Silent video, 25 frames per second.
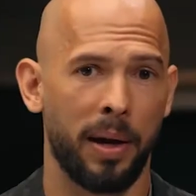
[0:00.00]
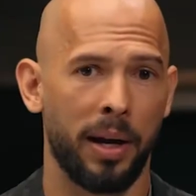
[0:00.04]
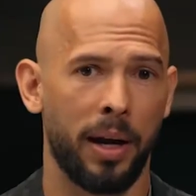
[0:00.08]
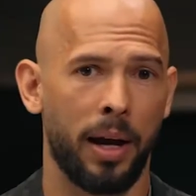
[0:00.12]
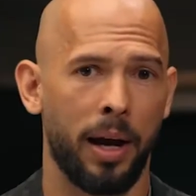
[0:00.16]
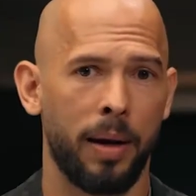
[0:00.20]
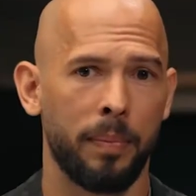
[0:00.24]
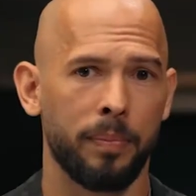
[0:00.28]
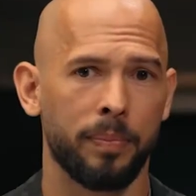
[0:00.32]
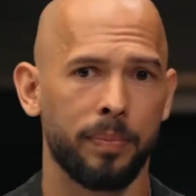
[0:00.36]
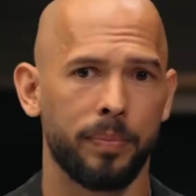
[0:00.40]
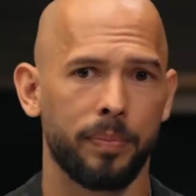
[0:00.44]

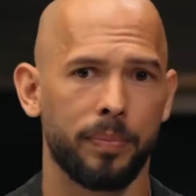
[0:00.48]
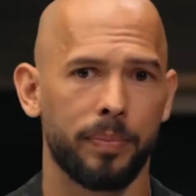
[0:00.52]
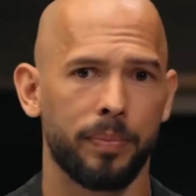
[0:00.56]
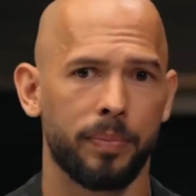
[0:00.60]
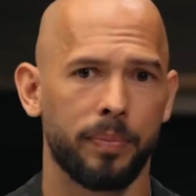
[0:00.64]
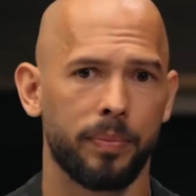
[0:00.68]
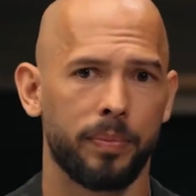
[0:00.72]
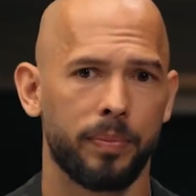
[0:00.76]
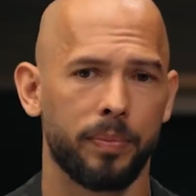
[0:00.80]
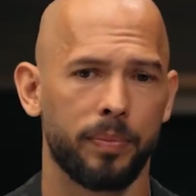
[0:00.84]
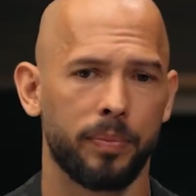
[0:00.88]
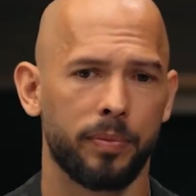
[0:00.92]
but
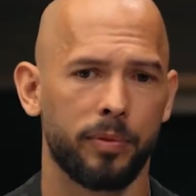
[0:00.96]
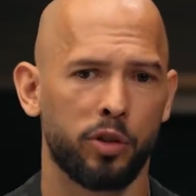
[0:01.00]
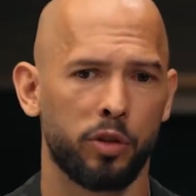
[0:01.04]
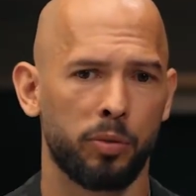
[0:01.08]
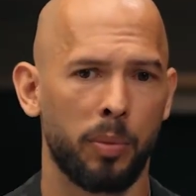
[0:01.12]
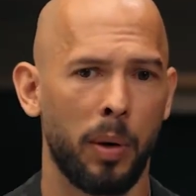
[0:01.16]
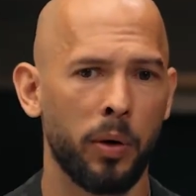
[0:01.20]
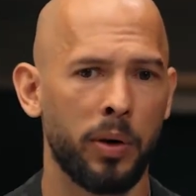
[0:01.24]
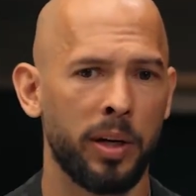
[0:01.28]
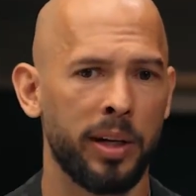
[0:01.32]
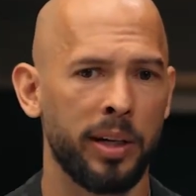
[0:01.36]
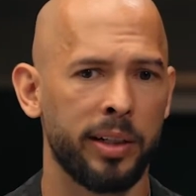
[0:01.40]

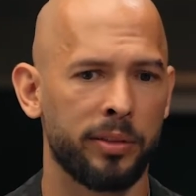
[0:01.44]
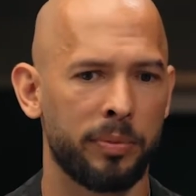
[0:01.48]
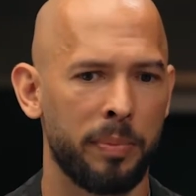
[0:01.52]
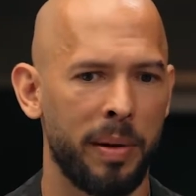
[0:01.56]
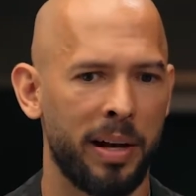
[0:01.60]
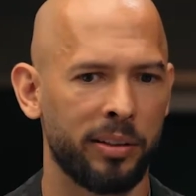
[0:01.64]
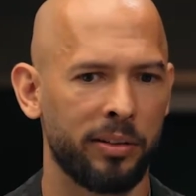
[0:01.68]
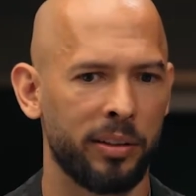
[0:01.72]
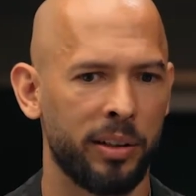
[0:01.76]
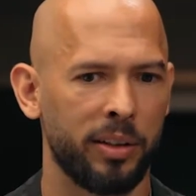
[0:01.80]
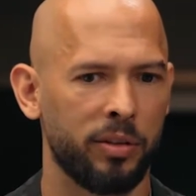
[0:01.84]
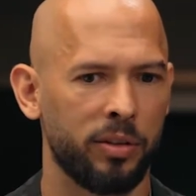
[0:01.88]
smoking
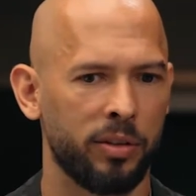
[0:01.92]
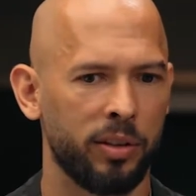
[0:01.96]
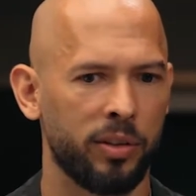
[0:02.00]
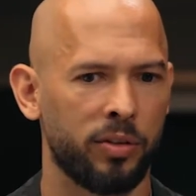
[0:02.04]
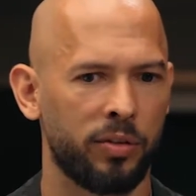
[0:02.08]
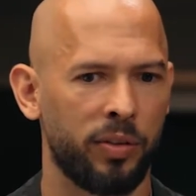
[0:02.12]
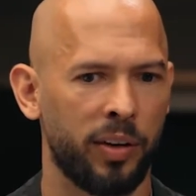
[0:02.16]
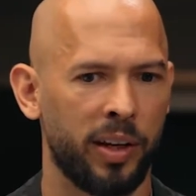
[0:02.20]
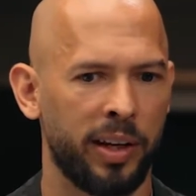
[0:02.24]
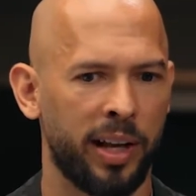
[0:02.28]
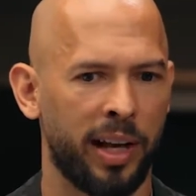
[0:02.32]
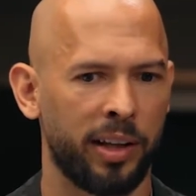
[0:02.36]

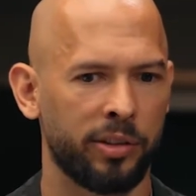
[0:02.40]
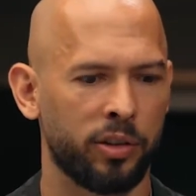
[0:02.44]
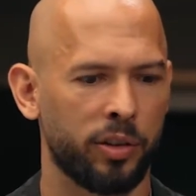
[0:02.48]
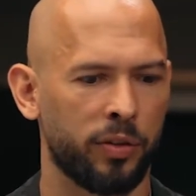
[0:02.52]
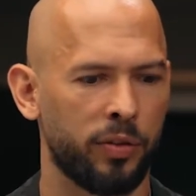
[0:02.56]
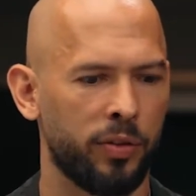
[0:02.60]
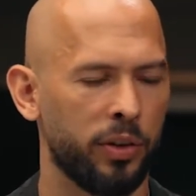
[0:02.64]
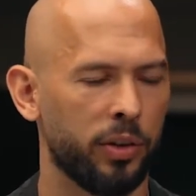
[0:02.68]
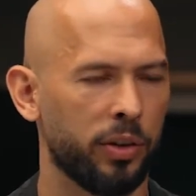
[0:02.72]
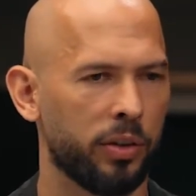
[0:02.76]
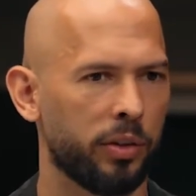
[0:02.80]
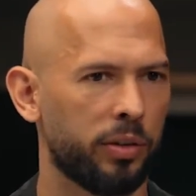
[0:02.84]
is
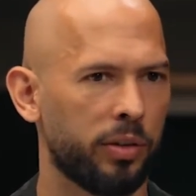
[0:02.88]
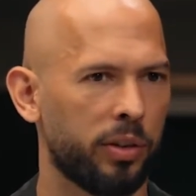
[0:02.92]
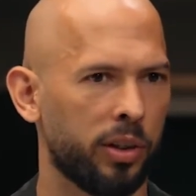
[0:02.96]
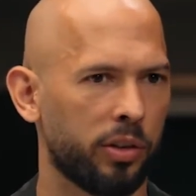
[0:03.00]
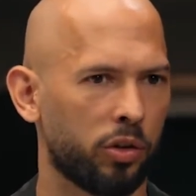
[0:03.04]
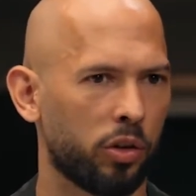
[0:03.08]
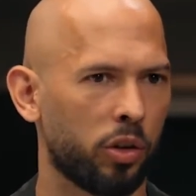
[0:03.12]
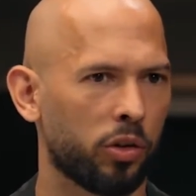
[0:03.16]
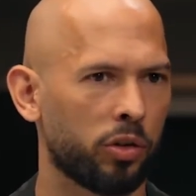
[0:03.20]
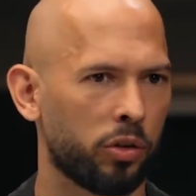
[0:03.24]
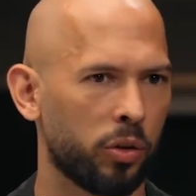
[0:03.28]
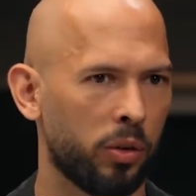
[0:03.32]
fantastic for your
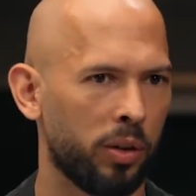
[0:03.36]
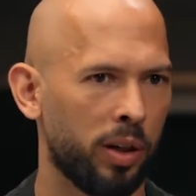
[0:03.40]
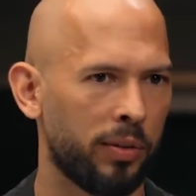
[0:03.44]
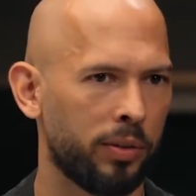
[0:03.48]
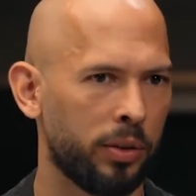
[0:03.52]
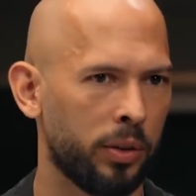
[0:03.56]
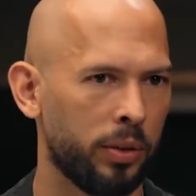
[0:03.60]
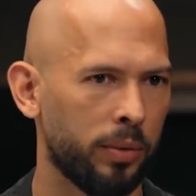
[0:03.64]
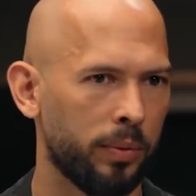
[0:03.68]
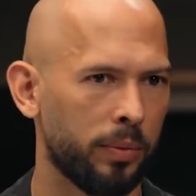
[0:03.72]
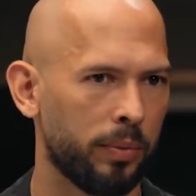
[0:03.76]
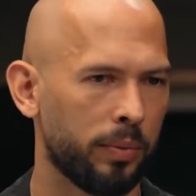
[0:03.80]
testosterone
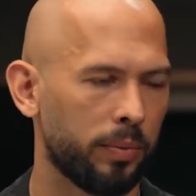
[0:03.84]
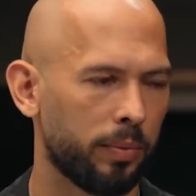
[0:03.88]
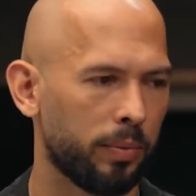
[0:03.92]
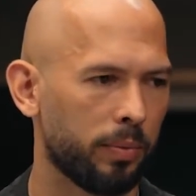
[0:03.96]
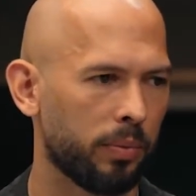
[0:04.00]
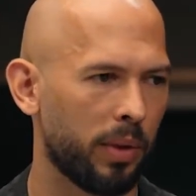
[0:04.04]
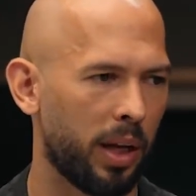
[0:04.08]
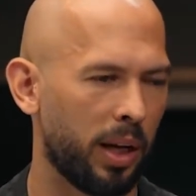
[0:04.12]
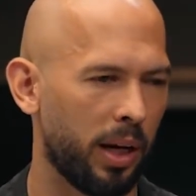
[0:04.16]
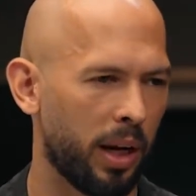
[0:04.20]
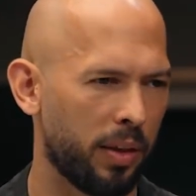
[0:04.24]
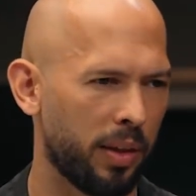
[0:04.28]
level,
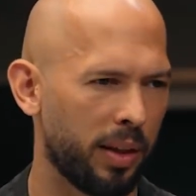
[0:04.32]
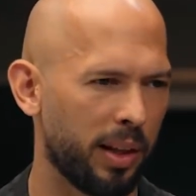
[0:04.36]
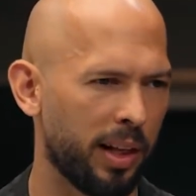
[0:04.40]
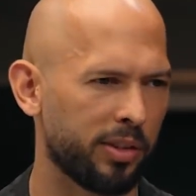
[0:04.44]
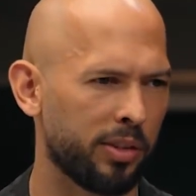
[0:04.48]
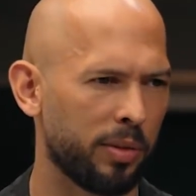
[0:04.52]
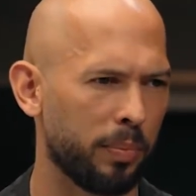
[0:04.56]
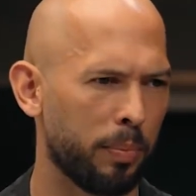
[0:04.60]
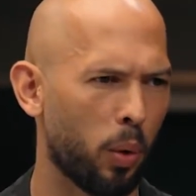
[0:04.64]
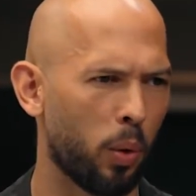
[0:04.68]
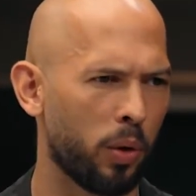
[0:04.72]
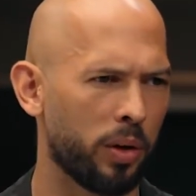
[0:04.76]
and I think
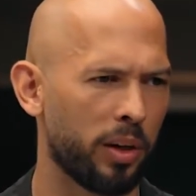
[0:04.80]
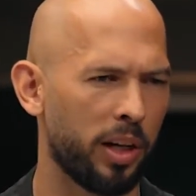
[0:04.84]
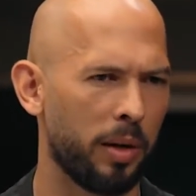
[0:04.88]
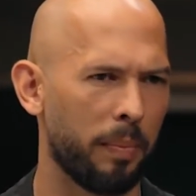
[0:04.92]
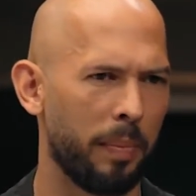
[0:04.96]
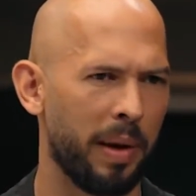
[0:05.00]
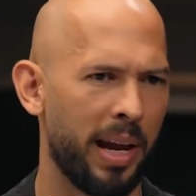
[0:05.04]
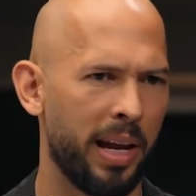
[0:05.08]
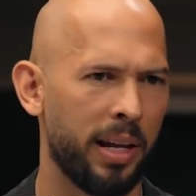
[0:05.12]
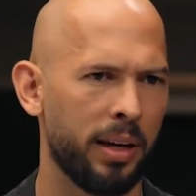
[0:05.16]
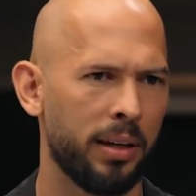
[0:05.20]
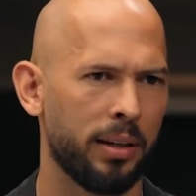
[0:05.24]
that's important in
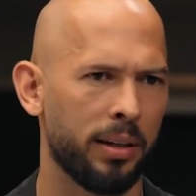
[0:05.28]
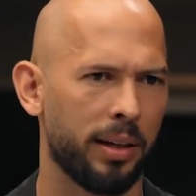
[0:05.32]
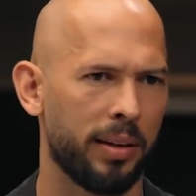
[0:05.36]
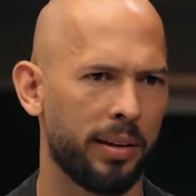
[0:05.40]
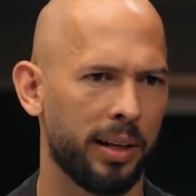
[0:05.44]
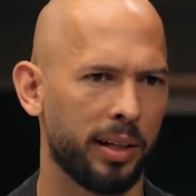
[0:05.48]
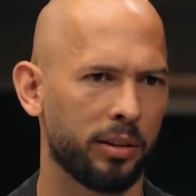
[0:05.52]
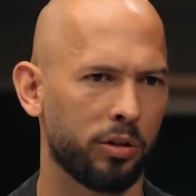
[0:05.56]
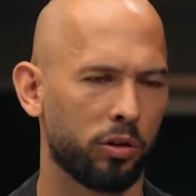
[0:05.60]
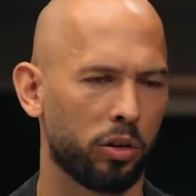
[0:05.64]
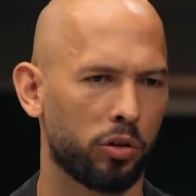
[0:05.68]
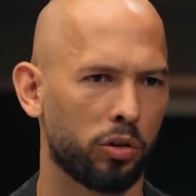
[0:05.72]
a man. I
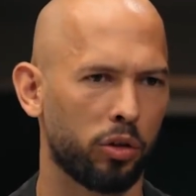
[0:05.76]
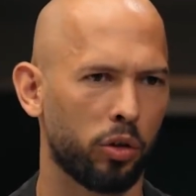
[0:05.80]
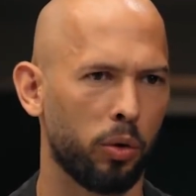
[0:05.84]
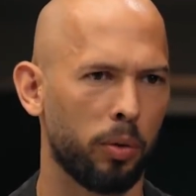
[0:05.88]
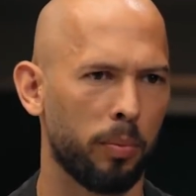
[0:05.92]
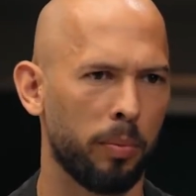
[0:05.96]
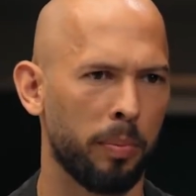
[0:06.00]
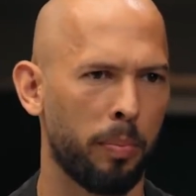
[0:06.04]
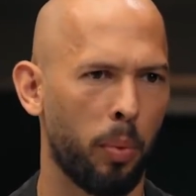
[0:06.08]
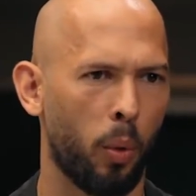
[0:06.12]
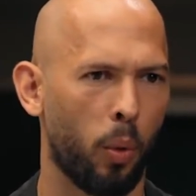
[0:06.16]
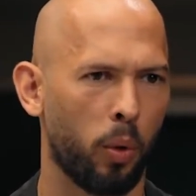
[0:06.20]
think that's
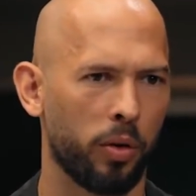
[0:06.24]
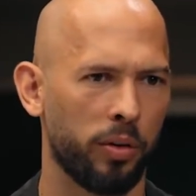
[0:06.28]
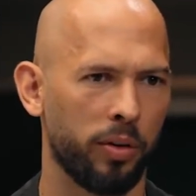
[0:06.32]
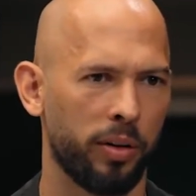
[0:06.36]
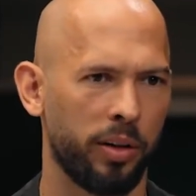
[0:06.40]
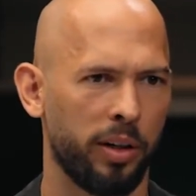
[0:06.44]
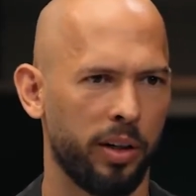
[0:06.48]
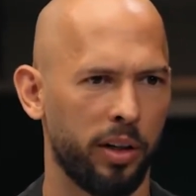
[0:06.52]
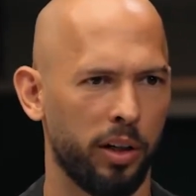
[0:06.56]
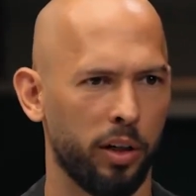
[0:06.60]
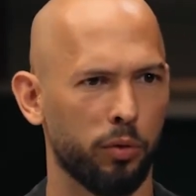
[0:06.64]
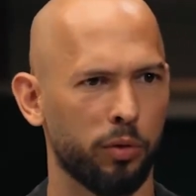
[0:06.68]
also important
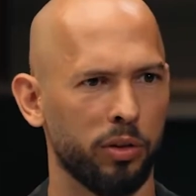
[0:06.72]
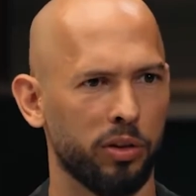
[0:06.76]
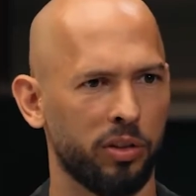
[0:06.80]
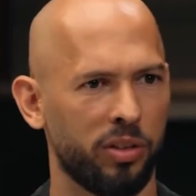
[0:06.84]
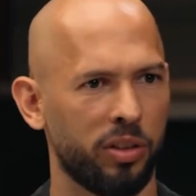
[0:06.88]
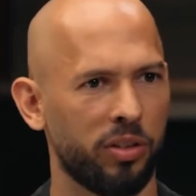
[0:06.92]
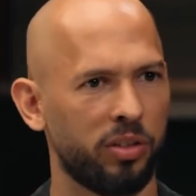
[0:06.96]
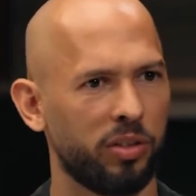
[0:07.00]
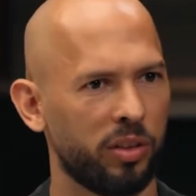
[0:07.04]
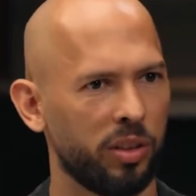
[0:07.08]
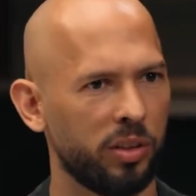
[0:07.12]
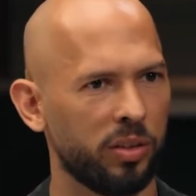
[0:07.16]
in the
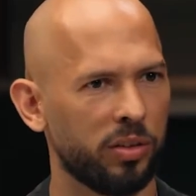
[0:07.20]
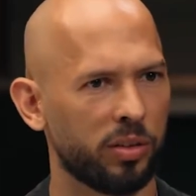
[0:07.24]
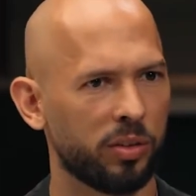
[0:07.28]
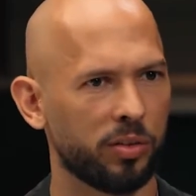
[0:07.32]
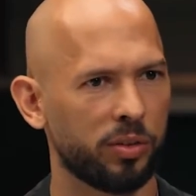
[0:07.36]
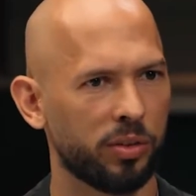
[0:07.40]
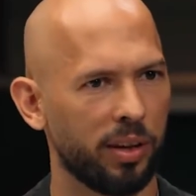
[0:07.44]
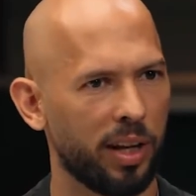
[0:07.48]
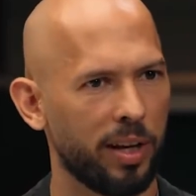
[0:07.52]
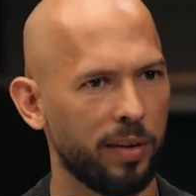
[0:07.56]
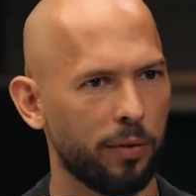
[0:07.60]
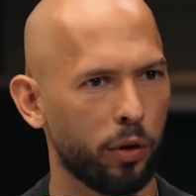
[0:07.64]
resistance
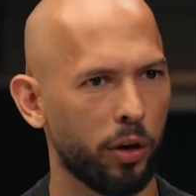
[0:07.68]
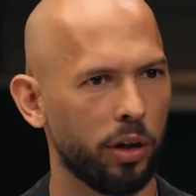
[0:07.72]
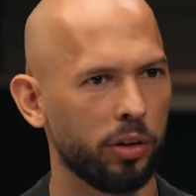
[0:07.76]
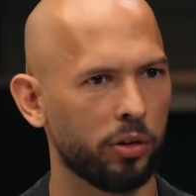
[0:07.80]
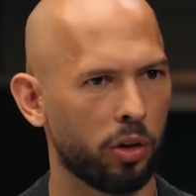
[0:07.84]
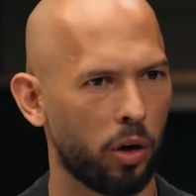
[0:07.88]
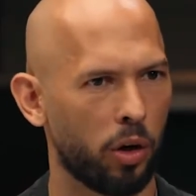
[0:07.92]
of slavery